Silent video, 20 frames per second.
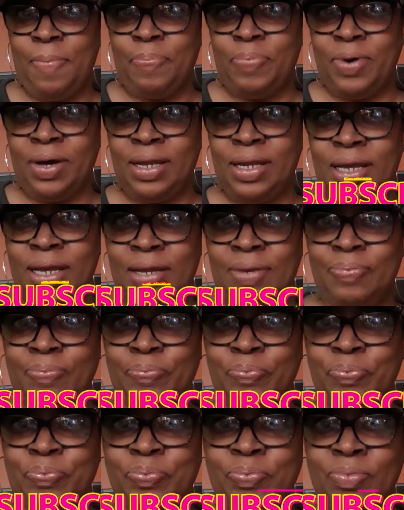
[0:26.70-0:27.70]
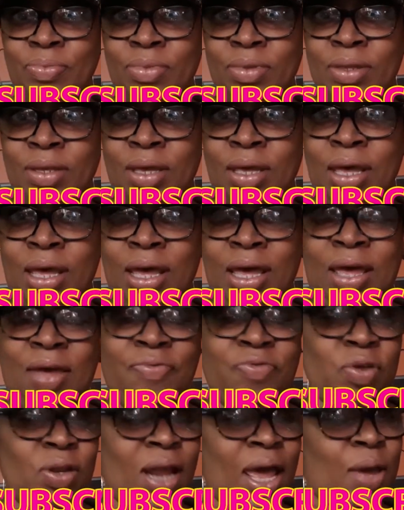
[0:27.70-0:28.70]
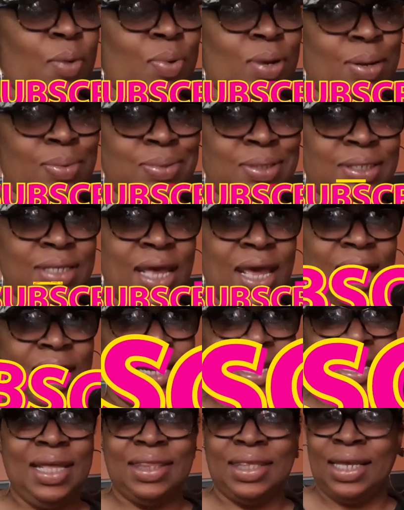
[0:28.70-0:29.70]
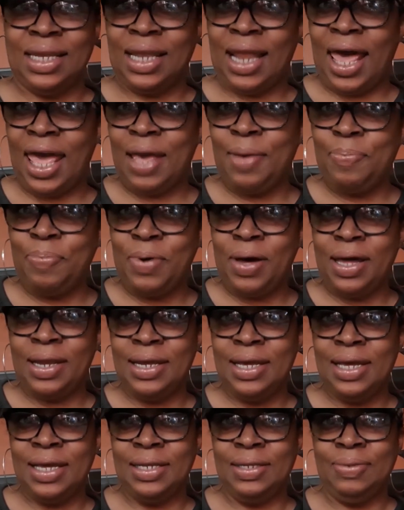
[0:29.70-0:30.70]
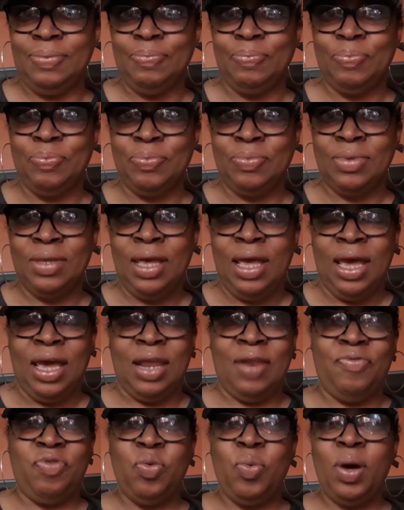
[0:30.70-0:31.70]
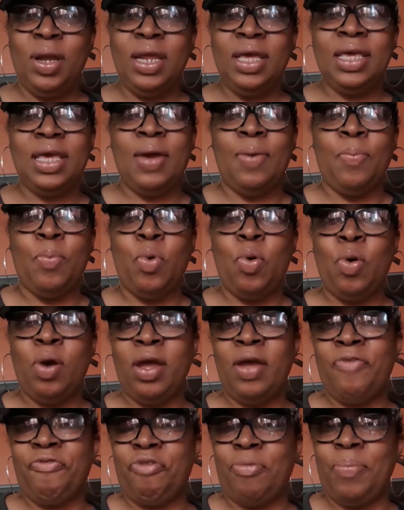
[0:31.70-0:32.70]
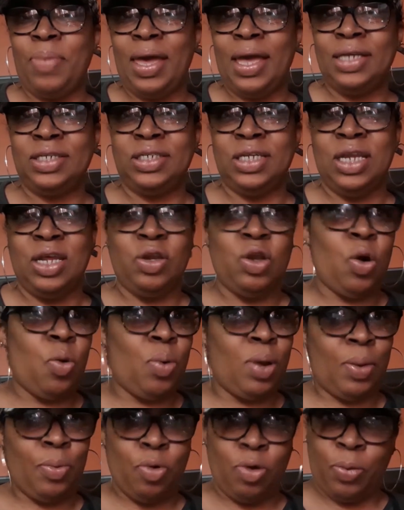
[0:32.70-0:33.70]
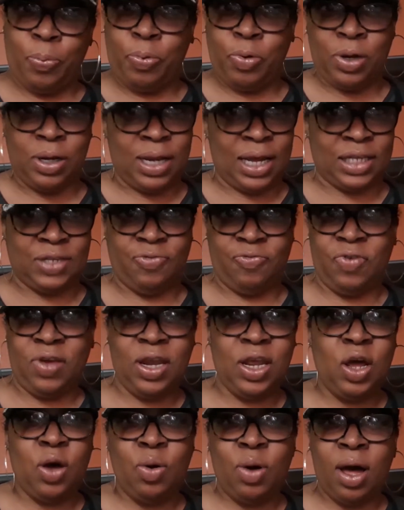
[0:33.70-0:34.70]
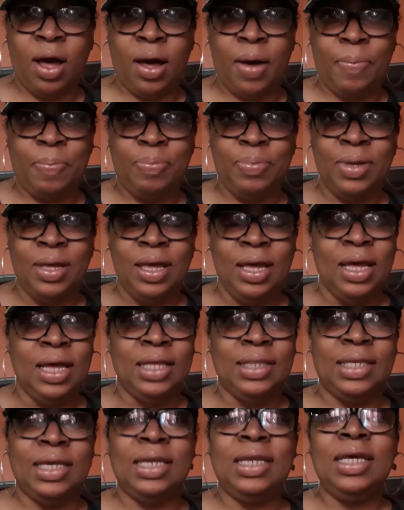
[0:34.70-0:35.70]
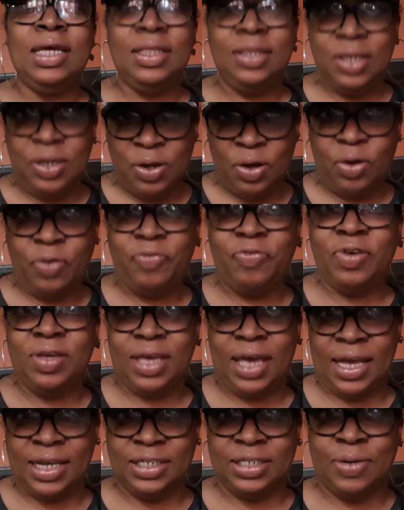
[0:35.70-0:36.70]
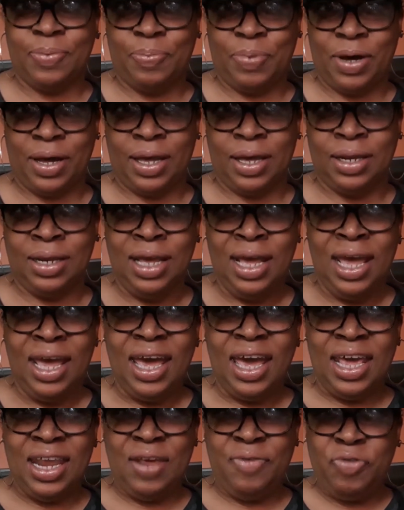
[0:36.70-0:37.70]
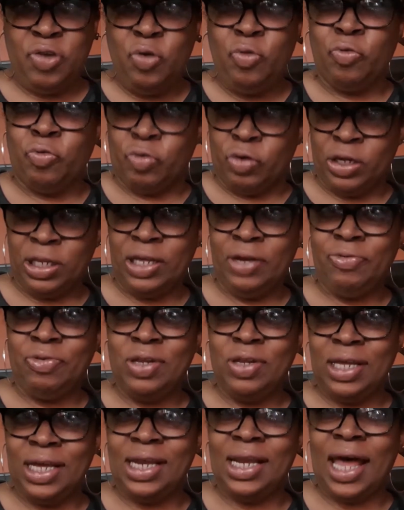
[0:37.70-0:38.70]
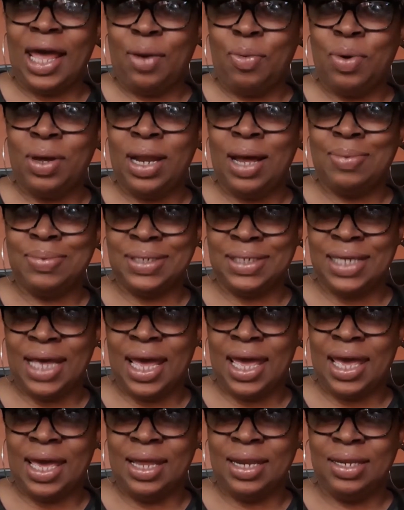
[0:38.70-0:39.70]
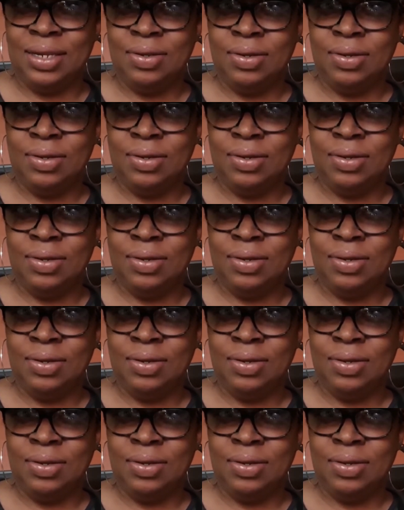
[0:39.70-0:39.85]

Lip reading: button. If you like what I'm saying, hit the like button. And if you want to get more information and know when I'm going to put a next video up, then hit the notification button. And if you really like what I'm saying,